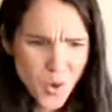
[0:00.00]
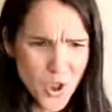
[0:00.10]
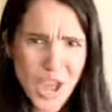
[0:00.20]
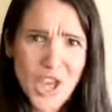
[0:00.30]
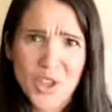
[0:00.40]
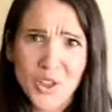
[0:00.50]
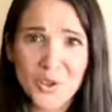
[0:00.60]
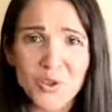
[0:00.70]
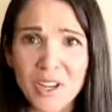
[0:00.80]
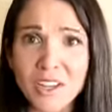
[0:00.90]

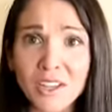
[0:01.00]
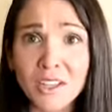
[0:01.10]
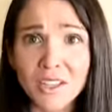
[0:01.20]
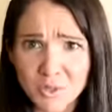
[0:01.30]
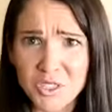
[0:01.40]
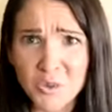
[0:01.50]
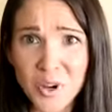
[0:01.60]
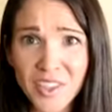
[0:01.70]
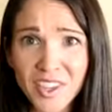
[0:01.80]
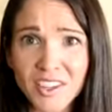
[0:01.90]
Woo! Was it
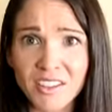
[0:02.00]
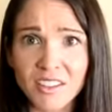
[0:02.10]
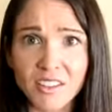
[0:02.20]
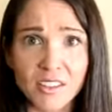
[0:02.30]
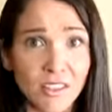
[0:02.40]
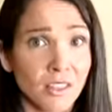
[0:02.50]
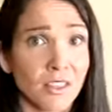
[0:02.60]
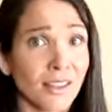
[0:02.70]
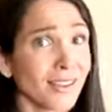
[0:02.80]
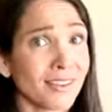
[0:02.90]
worth it?
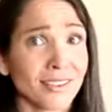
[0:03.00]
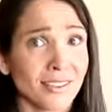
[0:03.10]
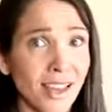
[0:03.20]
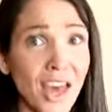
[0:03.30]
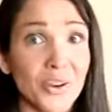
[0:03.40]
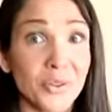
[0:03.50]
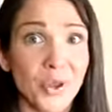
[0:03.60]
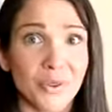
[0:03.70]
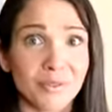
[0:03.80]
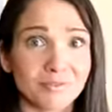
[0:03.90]
I don't
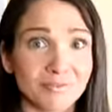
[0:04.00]
know.